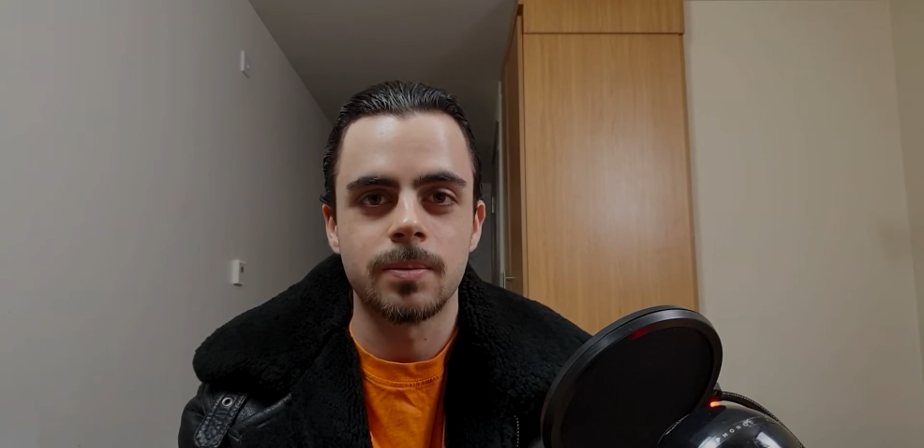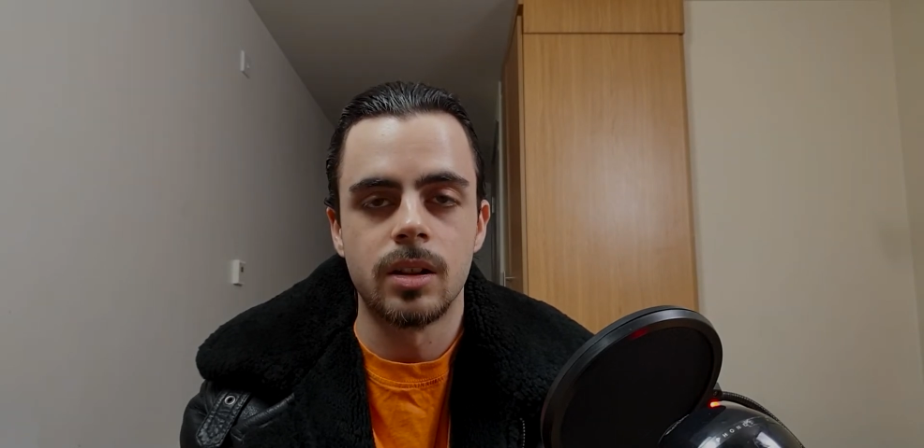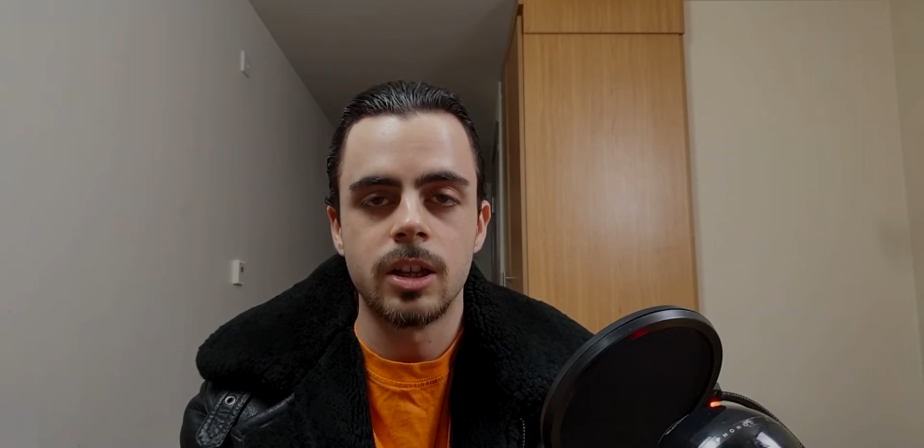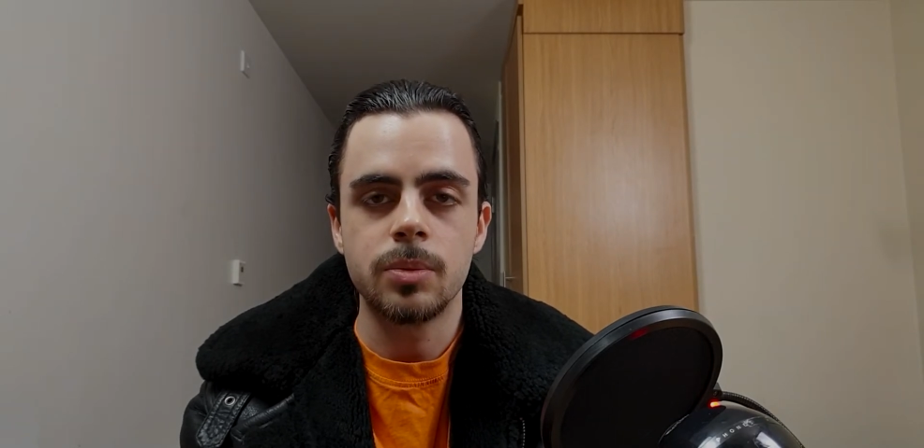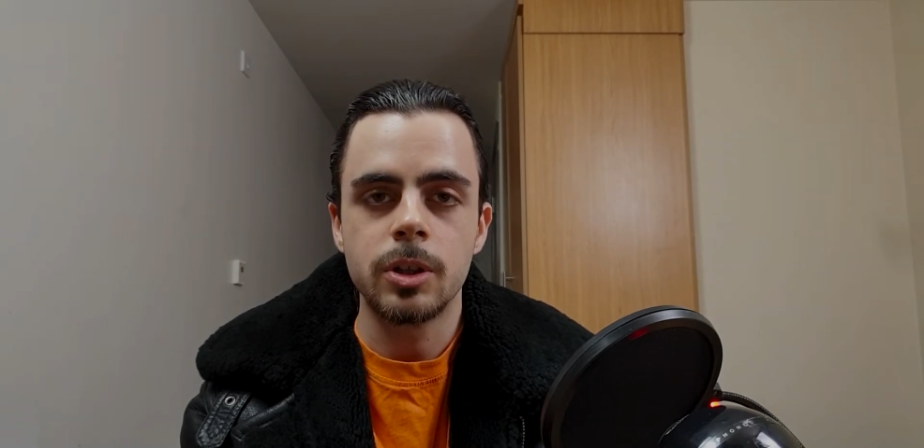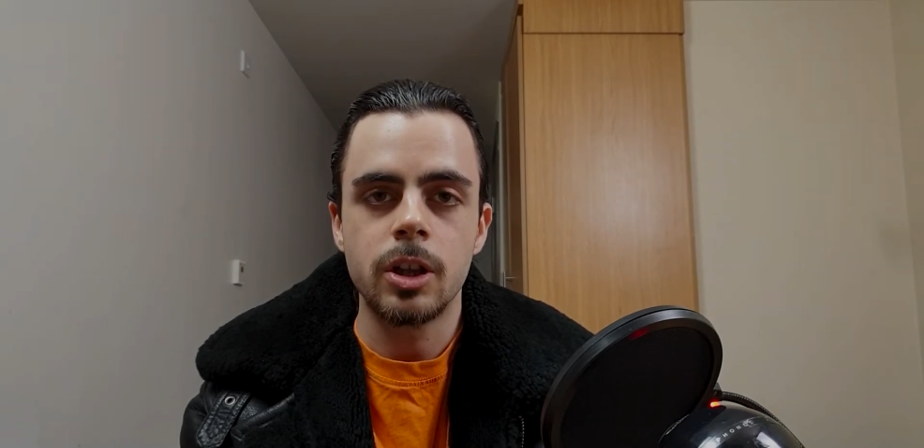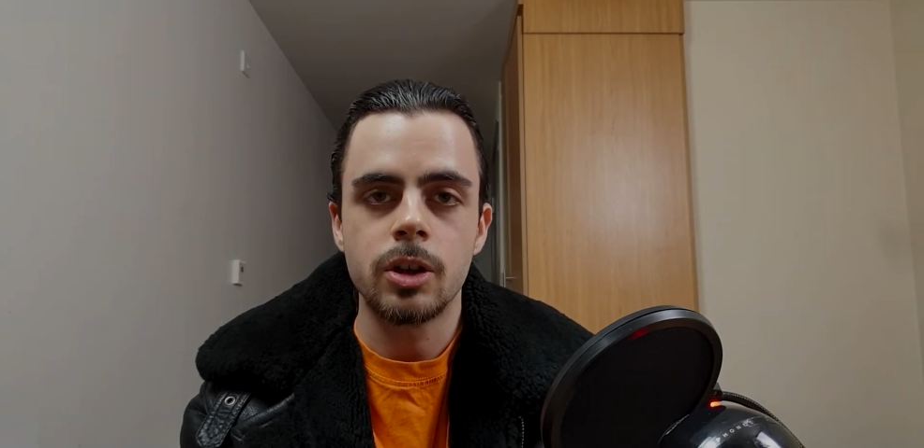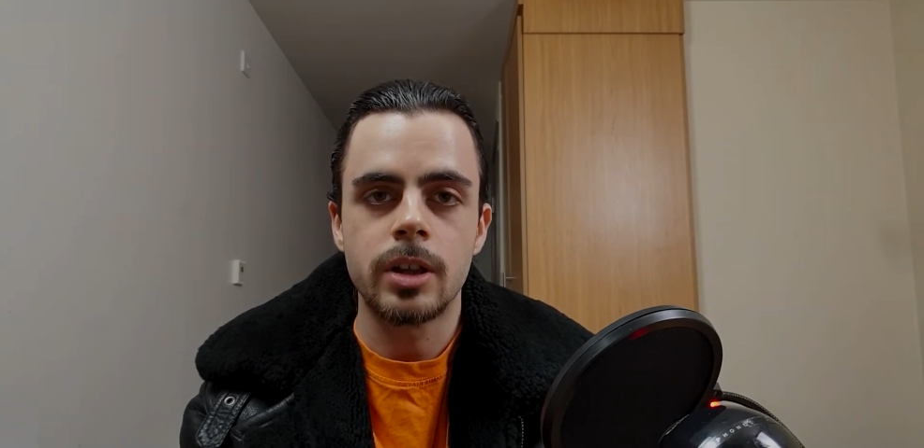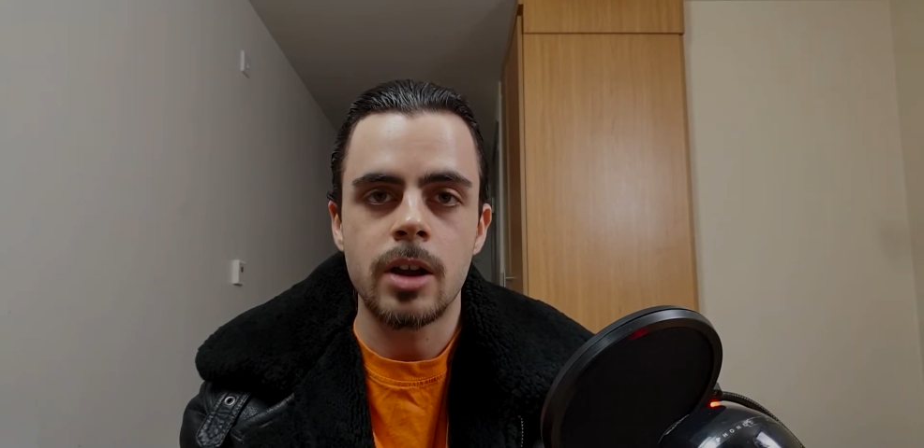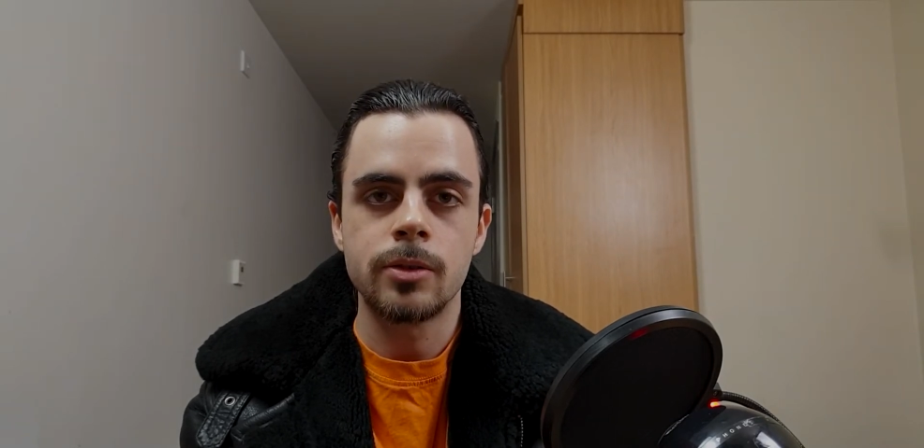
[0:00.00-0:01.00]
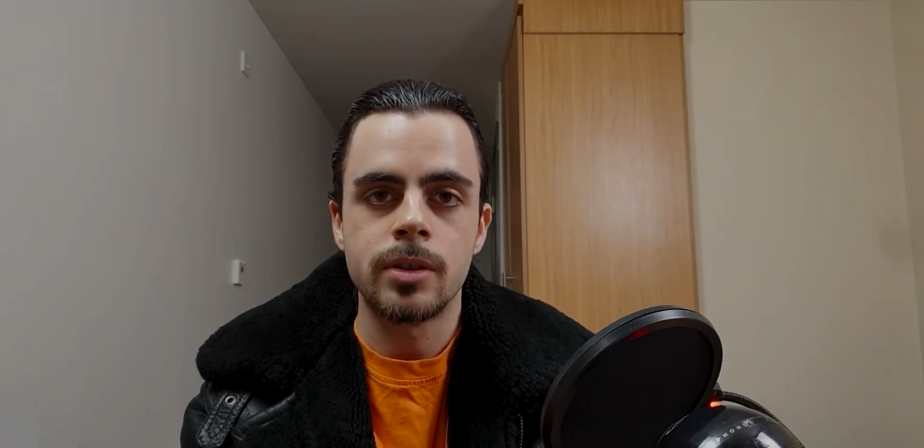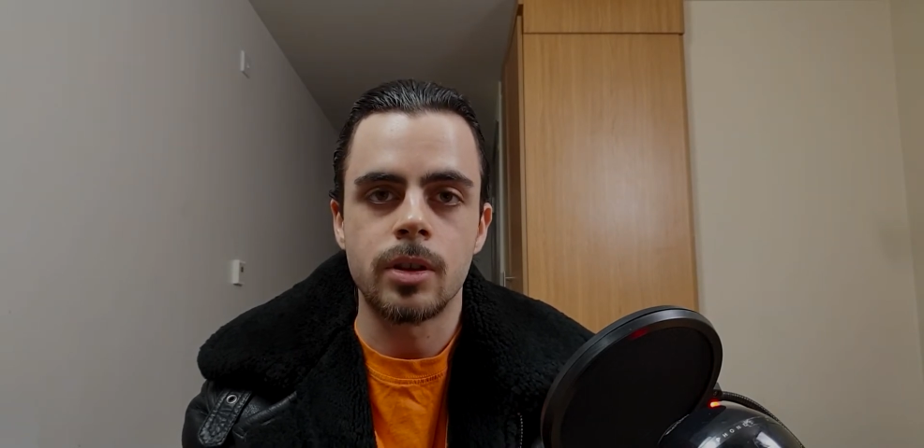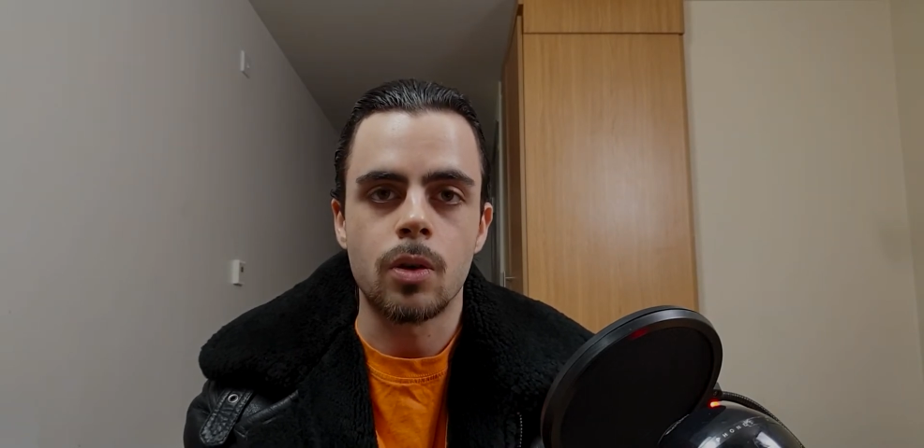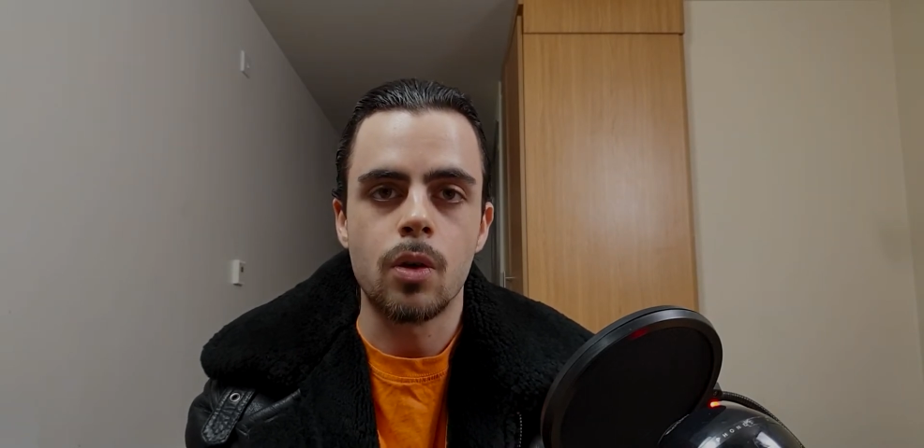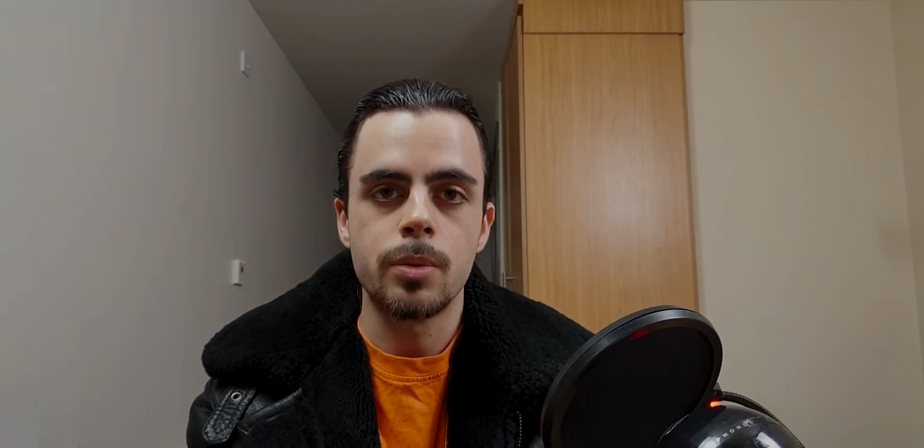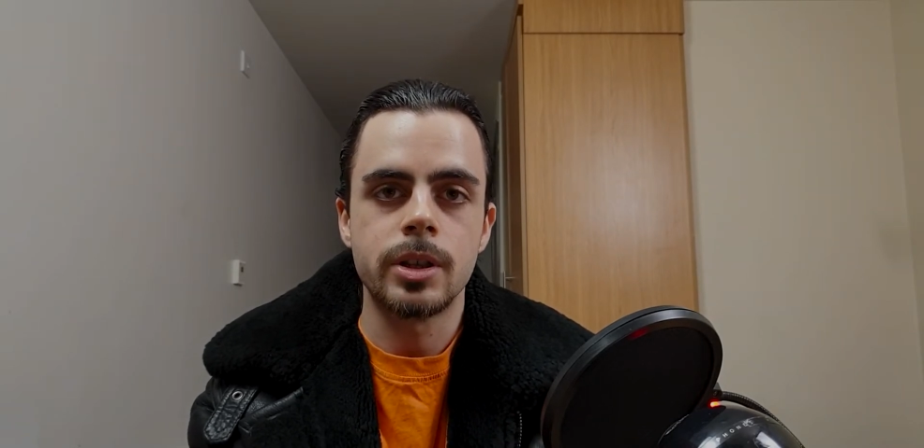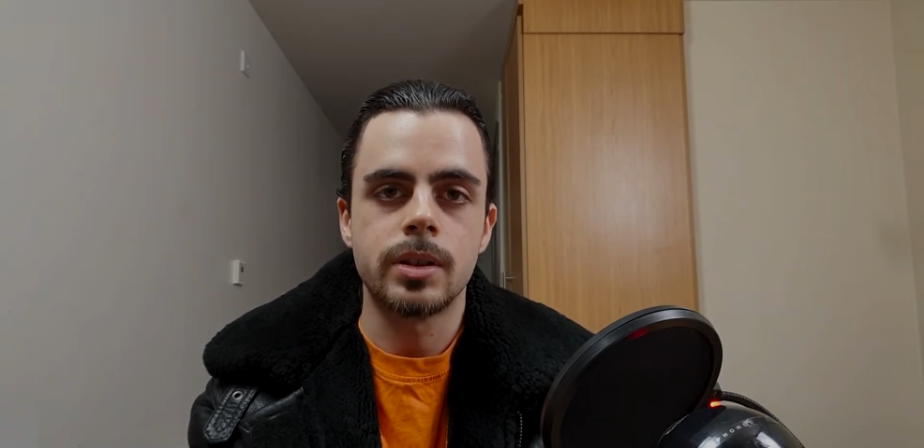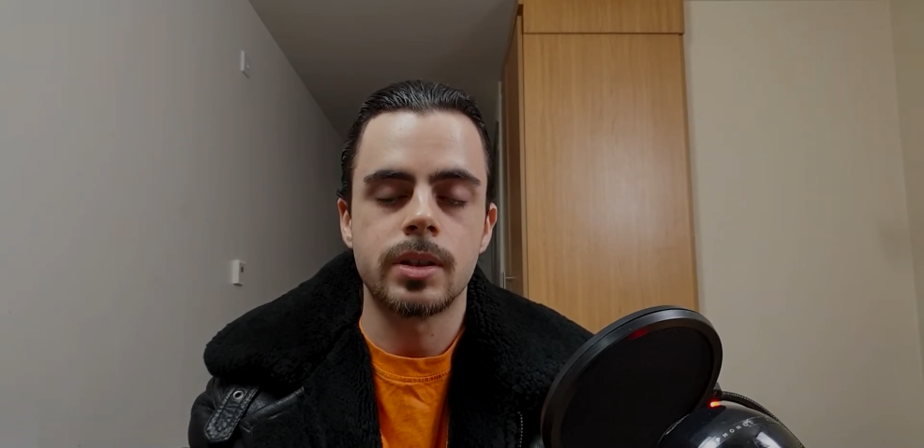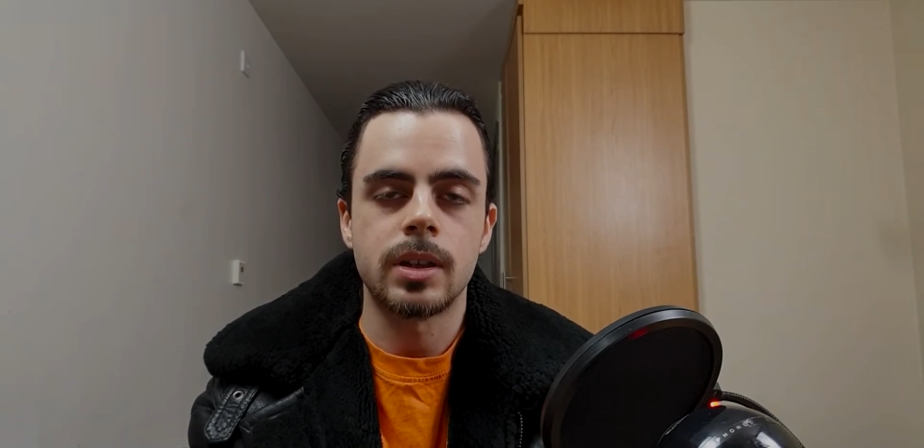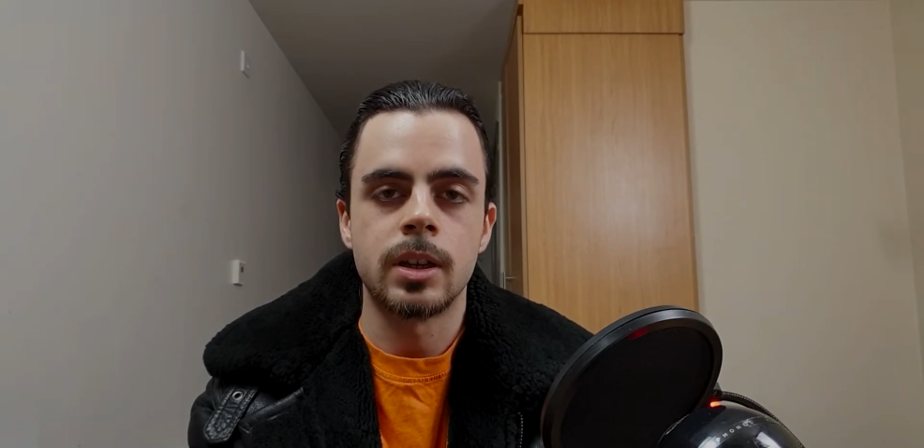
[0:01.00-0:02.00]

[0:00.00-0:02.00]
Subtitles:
Let me know down in the comments